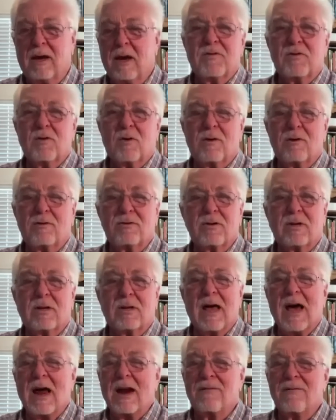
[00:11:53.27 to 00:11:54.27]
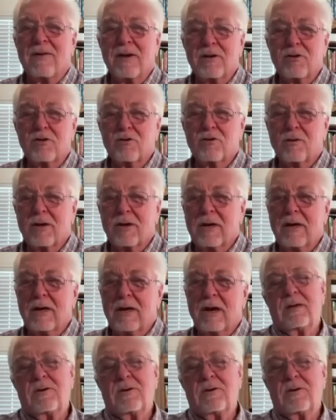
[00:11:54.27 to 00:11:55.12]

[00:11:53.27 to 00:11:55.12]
So there's a lot of history.